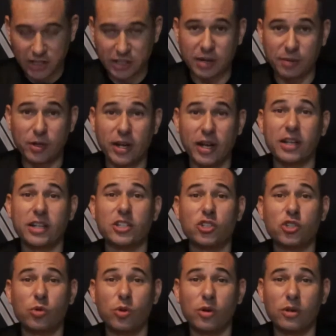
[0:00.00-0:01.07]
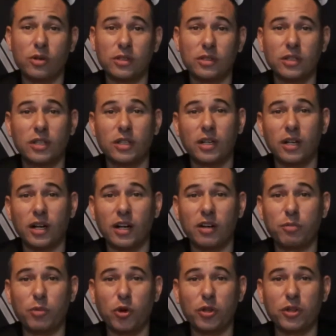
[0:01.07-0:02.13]
the Democratic control
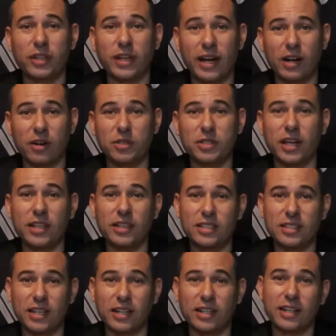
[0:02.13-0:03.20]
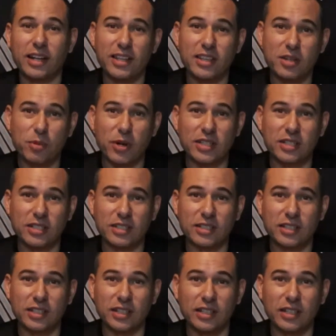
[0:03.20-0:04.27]
of both the House and the Senate and the
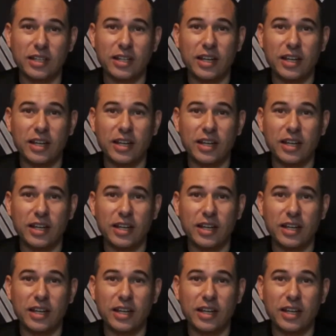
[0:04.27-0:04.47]
presidency,